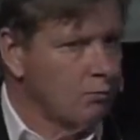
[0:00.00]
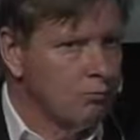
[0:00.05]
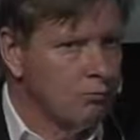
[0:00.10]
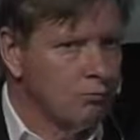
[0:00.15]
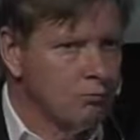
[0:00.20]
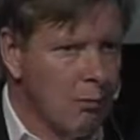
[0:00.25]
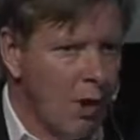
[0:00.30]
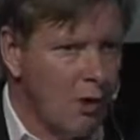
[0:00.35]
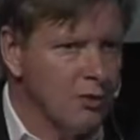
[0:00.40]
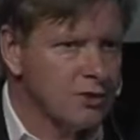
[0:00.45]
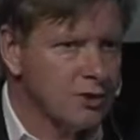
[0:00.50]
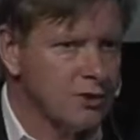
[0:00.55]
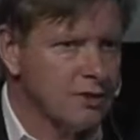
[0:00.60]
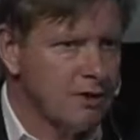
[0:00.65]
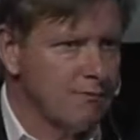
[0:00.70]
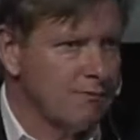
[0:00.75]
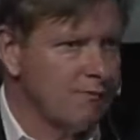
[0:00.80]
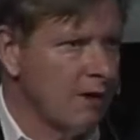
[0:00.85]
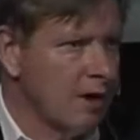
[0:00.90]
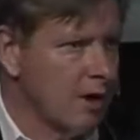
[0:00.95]
most of
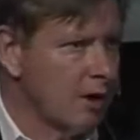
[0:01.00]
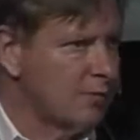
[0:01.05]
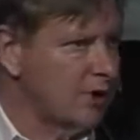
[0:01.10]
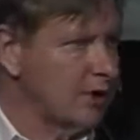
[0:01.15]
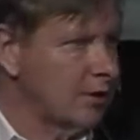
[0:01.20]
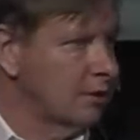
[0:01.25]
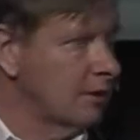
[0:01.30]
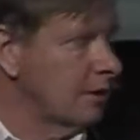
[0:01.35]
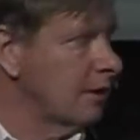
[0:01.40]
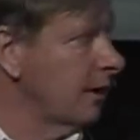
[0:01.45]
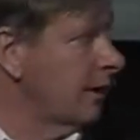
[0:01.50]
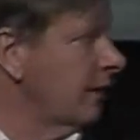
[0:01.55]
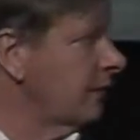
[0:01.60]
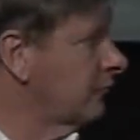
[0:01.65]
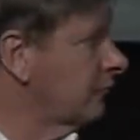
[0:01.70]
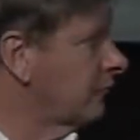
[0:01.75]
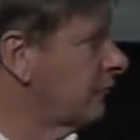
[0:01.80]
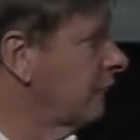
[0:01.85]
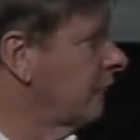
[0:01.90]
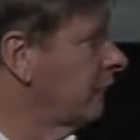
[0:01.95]
that farming
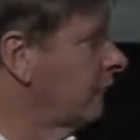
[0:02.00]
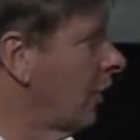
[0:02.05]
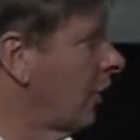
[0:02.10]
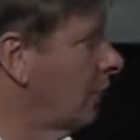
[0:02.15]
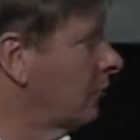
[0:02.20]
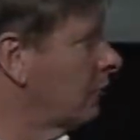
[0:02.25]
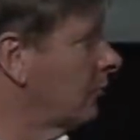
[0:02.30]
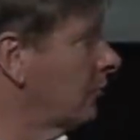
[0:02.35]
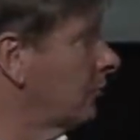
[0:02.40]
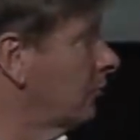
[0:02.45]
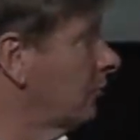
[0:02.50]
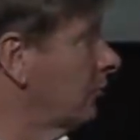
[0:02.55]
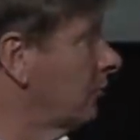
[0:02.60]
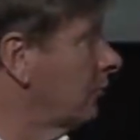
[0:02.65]
is no-till.